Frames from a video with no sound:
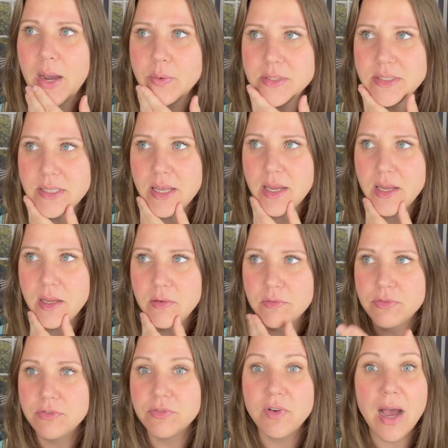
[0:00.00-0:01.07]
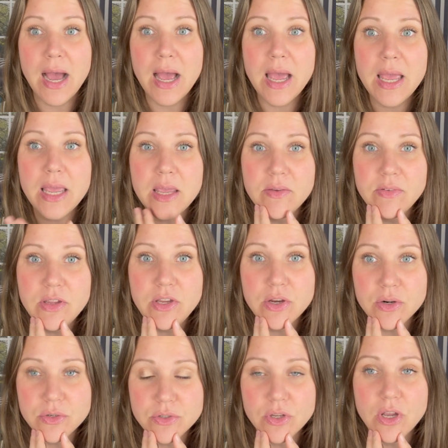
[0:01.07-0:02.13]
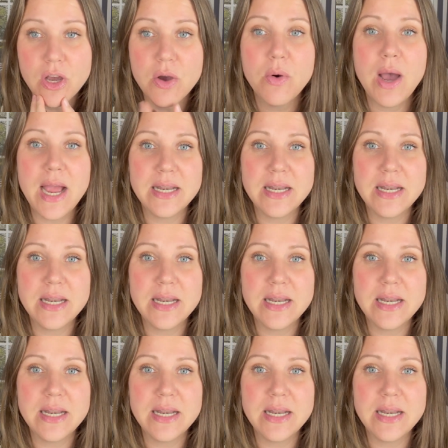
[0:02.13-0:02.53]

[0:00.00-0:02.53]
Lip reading: I would say 5 years ago.